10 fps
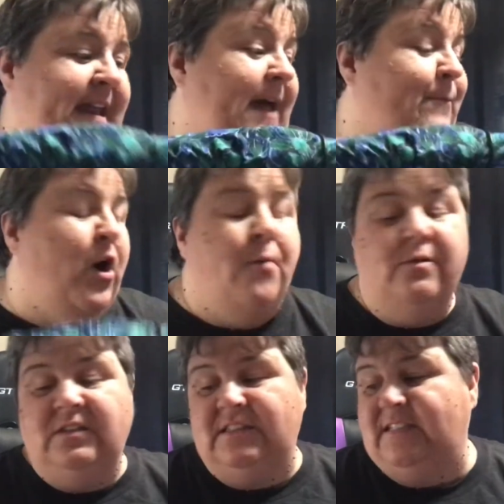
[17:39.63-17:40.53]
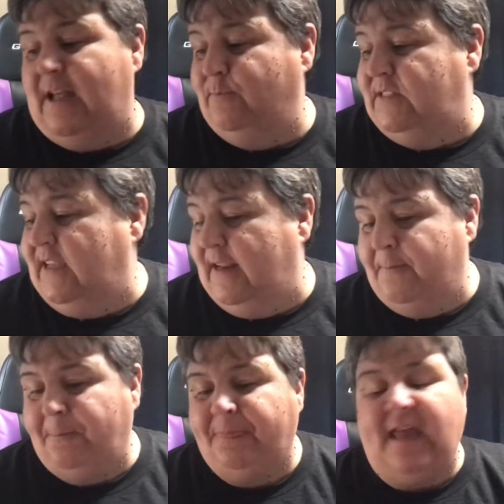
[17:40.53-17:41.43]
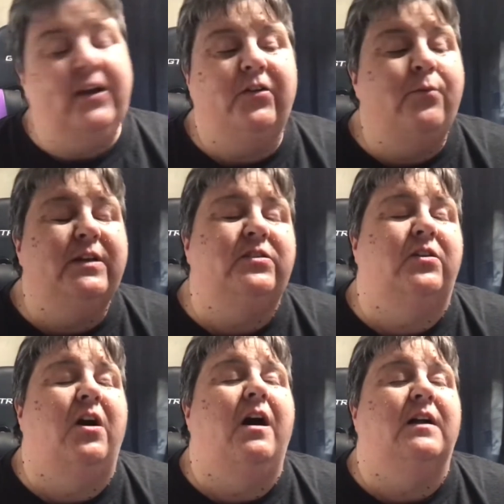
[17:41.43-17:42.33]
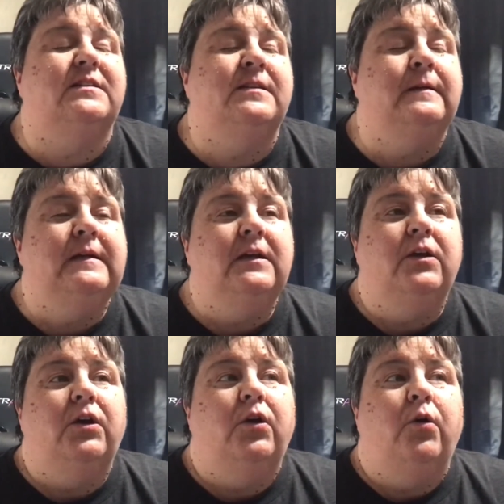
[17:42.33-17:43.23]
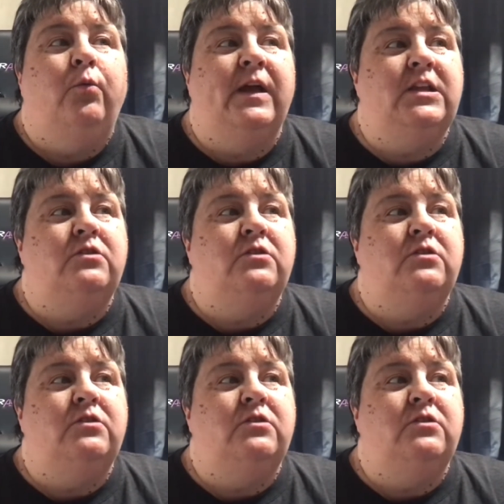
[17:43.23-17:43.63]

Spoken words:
I'm almost tempted, I don't know what they're called, when